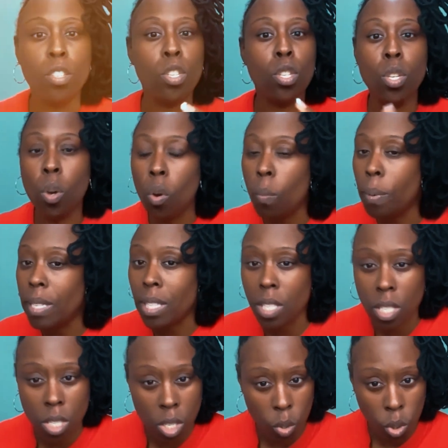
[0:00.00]
no
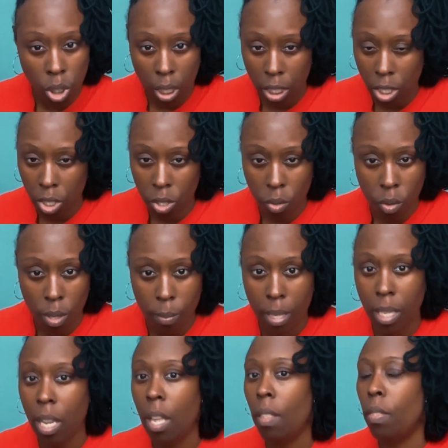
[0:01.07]
business association
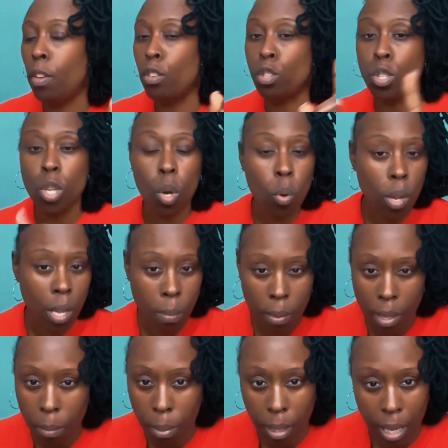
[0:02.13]
agreement. There's no HIPAA
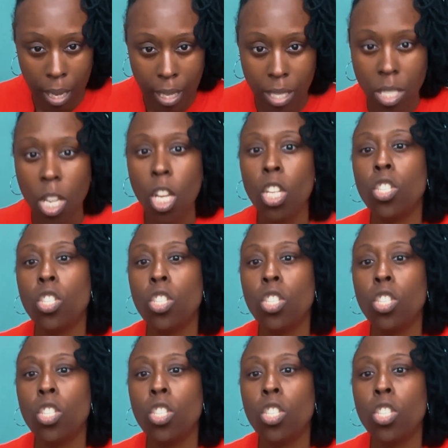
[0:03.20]
compliance.